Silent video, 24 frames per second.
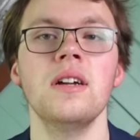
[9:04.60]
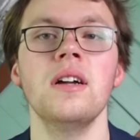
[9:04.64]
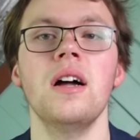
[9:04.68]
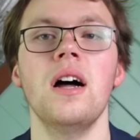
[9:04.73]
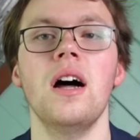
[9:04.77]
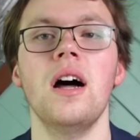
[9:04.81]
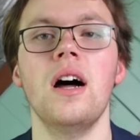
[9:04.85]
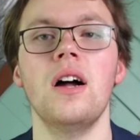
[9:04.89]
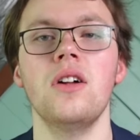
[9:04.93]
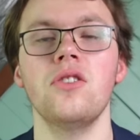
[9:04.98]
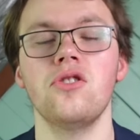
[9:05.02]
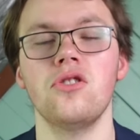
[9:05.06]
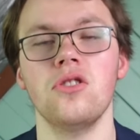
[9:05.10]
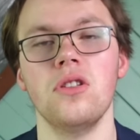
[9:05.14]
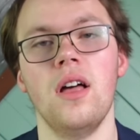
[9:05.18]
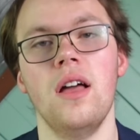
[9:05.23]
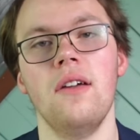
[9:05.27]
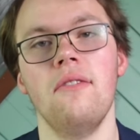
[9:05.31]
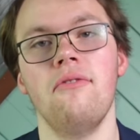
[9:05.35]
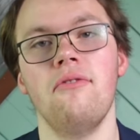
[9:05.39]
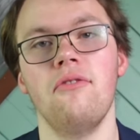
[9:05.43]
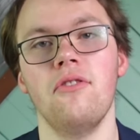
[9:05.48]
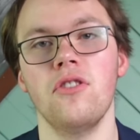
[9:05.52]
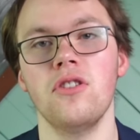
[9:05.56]
Uh, on
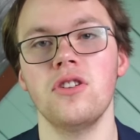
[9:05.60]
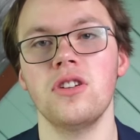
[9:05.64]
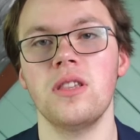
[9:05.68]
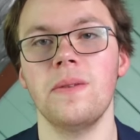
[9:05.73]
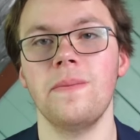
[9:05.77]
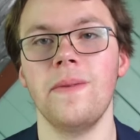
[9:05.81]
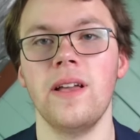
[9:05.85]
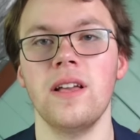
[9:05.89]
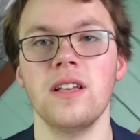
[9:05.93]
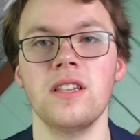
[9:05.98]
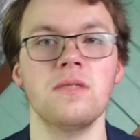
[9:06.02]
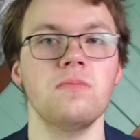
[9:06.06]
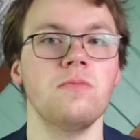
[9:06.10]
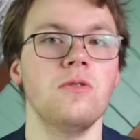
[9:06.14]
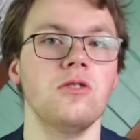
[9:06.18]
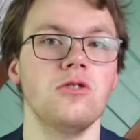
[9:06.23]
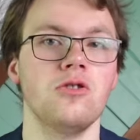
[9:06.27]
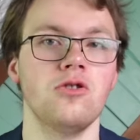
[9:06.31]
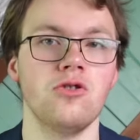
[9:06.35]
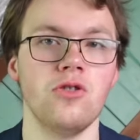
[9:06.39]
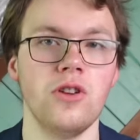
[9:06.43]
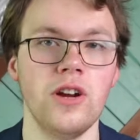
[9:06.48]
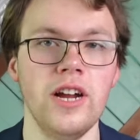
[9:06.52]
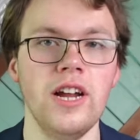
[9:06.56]
July 1st, they made a small
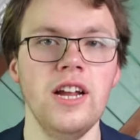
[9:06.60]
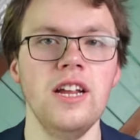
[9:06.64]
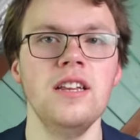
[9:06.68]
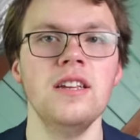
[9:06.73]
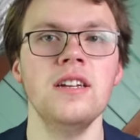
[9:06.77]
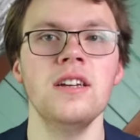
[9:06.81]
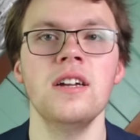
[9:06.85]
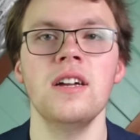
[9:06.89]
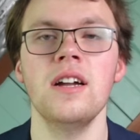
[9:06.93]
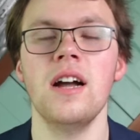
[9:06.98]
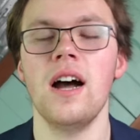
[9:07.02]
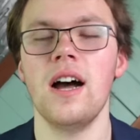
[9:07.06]
trade.